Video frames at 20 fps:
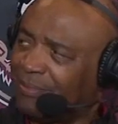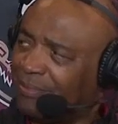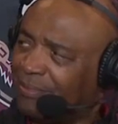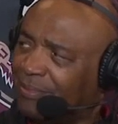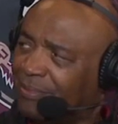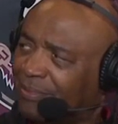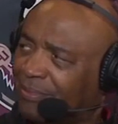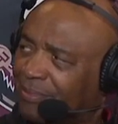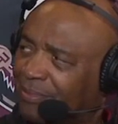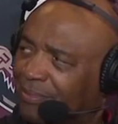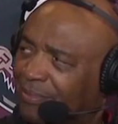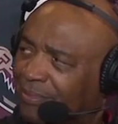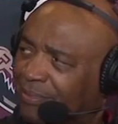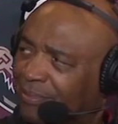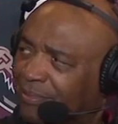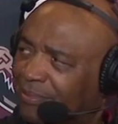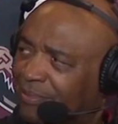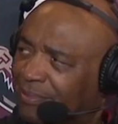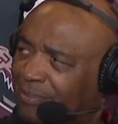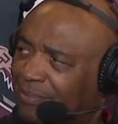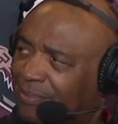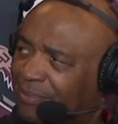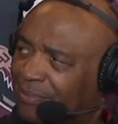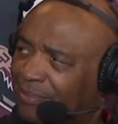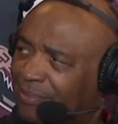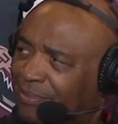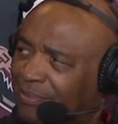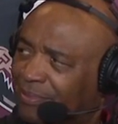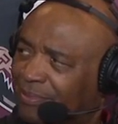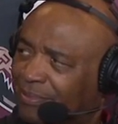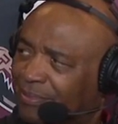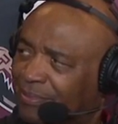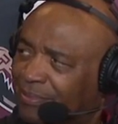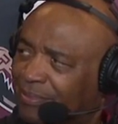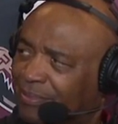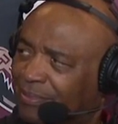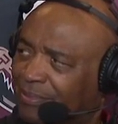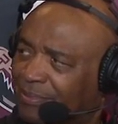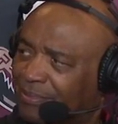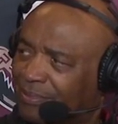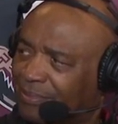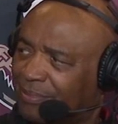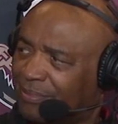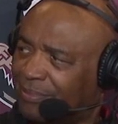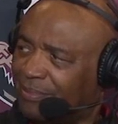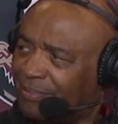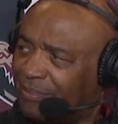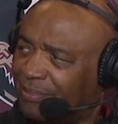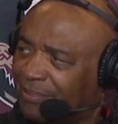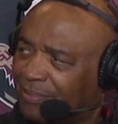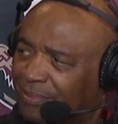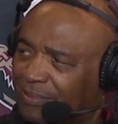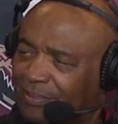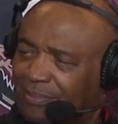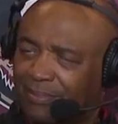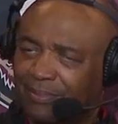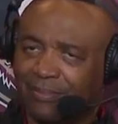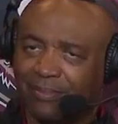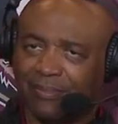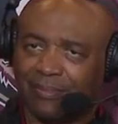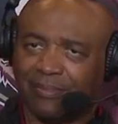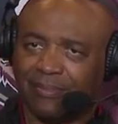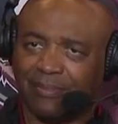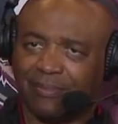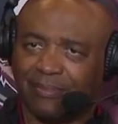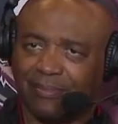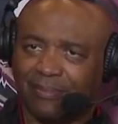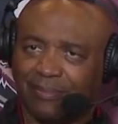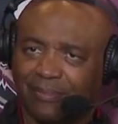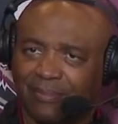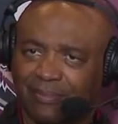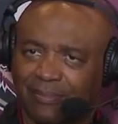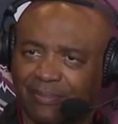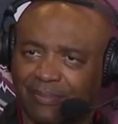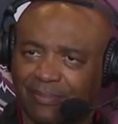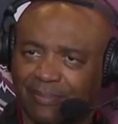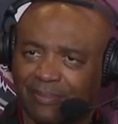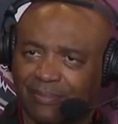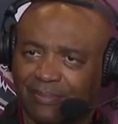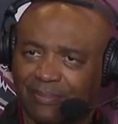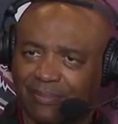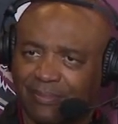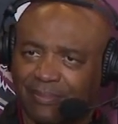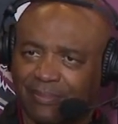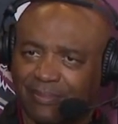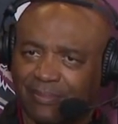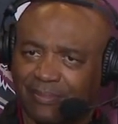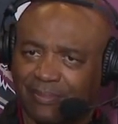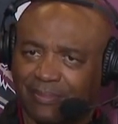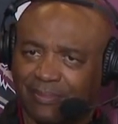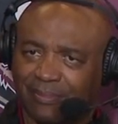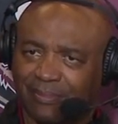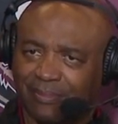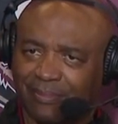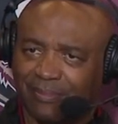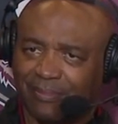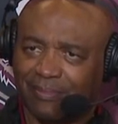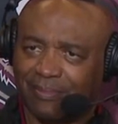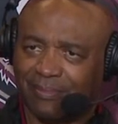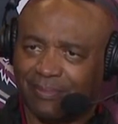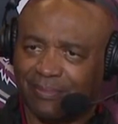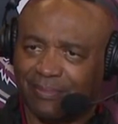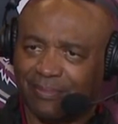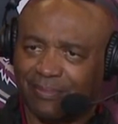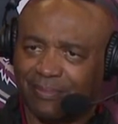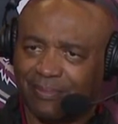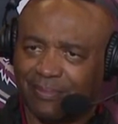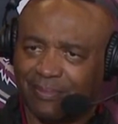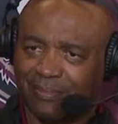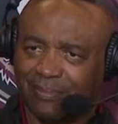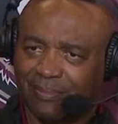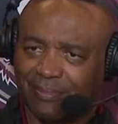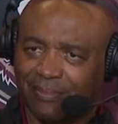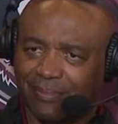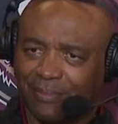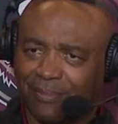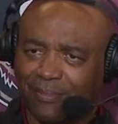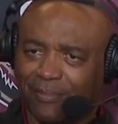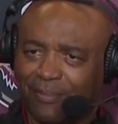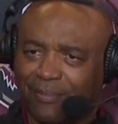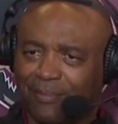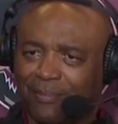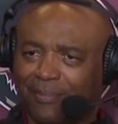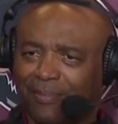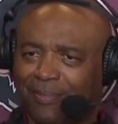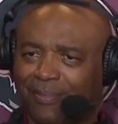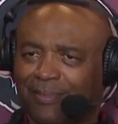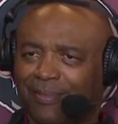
The person shown says nothing.